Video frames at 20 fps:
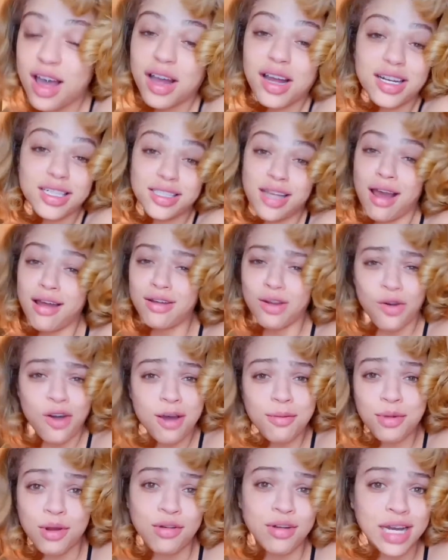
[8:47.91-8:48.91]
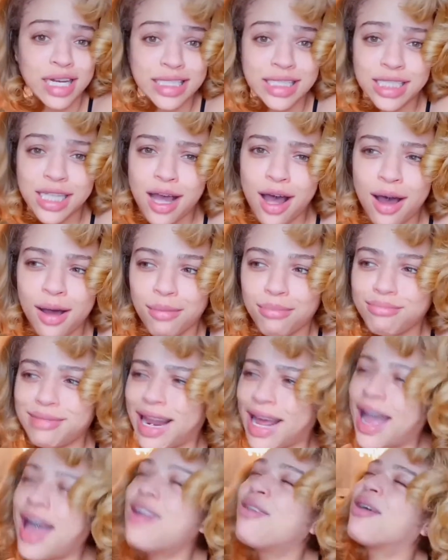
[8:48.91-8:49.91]
Because y'all know I'm going to cut up.
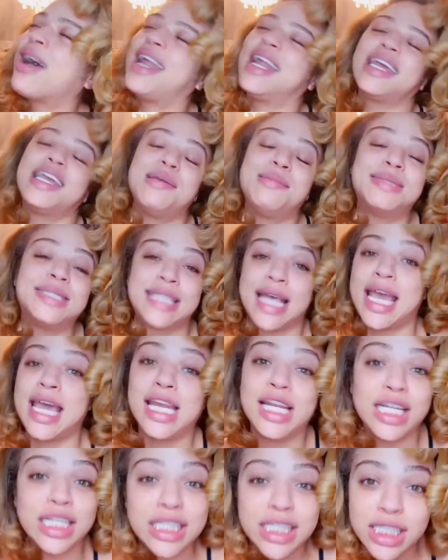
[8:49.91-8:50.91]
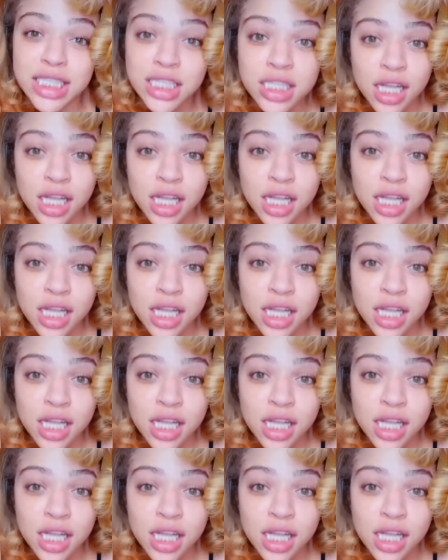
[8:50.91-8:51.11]
Like, I don't got to keep saying this.